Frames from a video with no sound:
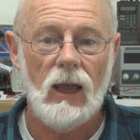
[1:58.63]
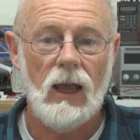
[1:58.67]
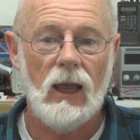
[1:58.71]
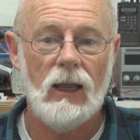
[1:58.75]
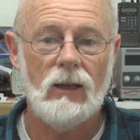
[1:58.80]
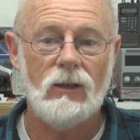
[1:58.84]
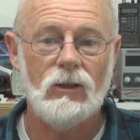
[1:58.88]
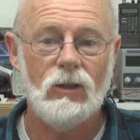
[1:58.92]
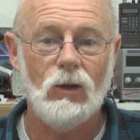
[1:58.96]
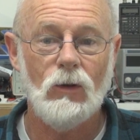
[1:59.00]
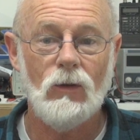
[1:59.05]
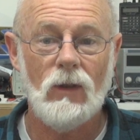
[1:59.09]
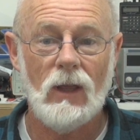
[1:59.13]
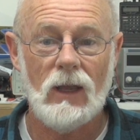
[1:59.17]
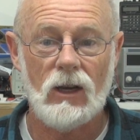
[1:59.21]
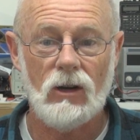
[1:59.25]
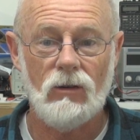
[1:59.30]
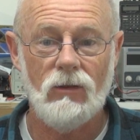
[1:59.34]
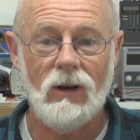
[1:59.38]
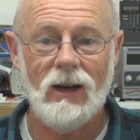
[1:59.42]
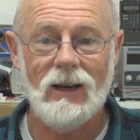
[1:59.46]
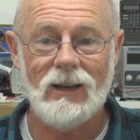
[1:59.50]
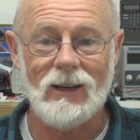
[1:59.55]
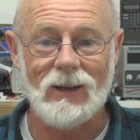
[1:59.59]
And to their
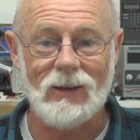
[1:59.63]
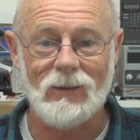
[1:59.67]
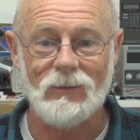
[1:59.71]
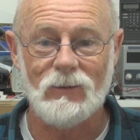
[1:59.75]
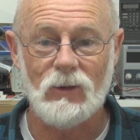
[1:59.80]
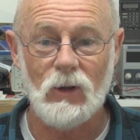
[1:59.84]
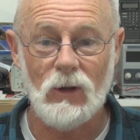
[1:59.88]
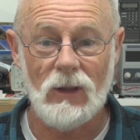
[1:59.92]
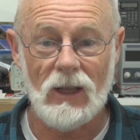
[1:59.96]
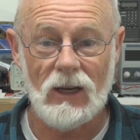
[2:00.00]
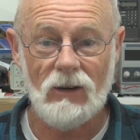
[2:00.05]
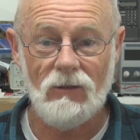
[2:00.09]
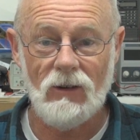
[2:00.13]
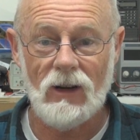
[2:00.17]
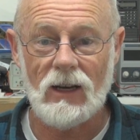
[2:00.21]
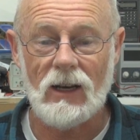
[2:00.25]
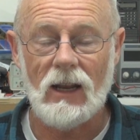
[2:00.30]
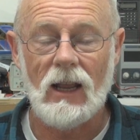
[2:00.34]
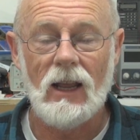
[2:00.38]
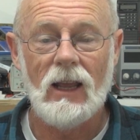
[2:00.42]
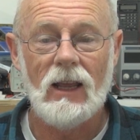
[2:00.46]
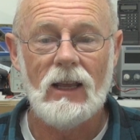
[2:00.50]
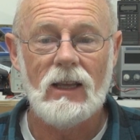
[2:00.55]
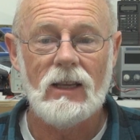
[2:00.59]
credit,
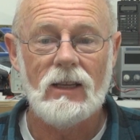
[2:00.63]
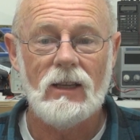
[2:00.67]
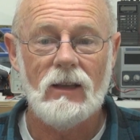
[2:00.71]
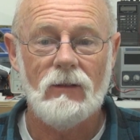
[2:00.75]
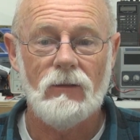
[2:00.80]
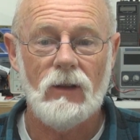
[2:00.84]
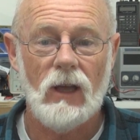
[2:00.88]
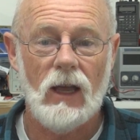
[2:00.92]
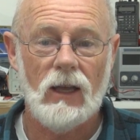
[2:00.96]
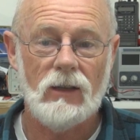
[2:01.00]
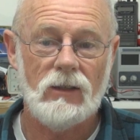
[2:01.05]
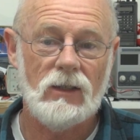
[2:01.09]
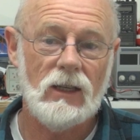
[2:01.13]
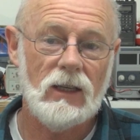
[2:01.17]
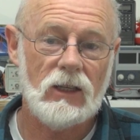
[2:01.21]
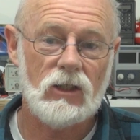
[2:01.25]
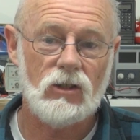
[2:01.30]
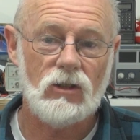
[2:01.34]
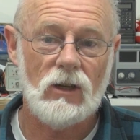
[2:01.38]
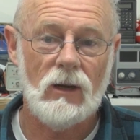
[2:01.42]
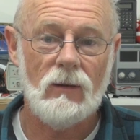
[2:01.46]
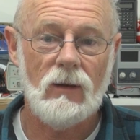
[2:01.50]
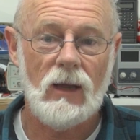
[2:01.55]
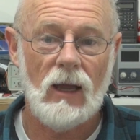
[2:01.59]
Deal
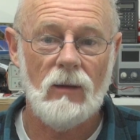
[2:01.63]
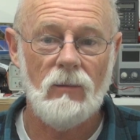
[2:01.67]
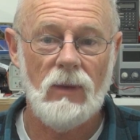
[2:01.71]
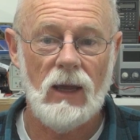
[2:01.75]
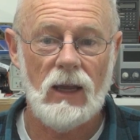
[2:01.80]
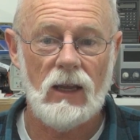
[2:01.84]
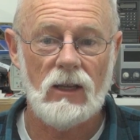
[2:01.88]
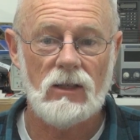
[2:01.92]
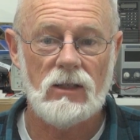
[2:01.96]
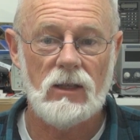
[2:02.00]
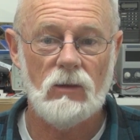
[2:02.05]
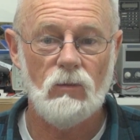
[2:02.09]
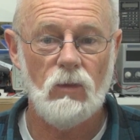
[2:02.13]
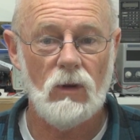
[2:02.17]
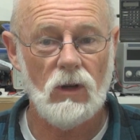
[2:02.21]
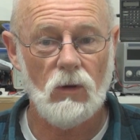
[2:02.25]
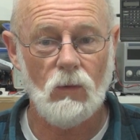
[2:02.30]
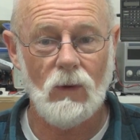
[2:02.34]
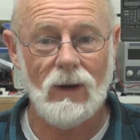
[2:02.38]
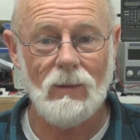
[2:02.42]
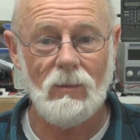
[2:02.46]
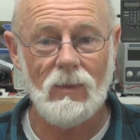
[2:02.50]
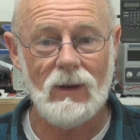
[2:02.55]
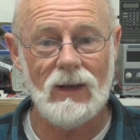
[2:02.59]
Extreme came back and said, well,
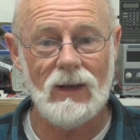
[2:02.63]
look, we